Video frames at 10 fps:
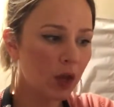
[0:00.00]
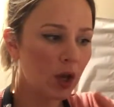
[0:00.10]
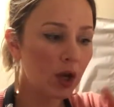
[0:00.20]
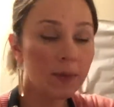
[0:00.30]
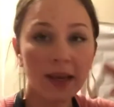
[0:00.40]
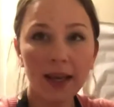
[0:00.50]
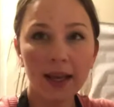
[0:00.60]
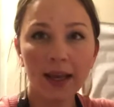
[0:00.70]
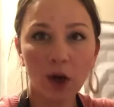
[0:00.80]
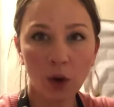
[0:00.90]
you're gonna be
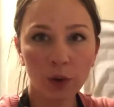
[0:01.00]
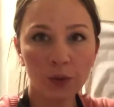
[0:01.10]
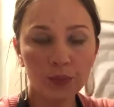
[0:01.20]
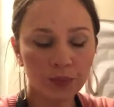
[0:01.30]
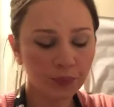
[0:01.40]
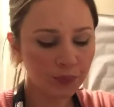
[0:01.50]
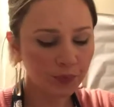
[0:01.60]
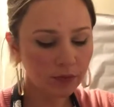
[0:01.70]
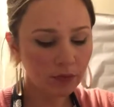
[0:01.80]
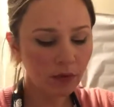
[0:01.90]
eating it cold,
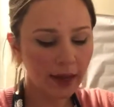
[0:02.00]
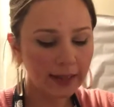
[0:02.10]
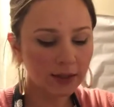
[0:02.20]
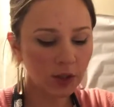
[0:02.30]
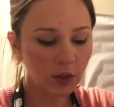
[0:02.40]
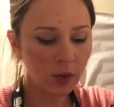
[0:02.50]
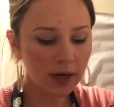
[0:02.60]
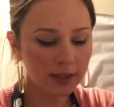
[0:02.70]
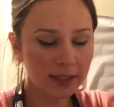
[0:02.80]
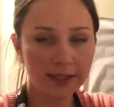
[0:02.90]
and so you want to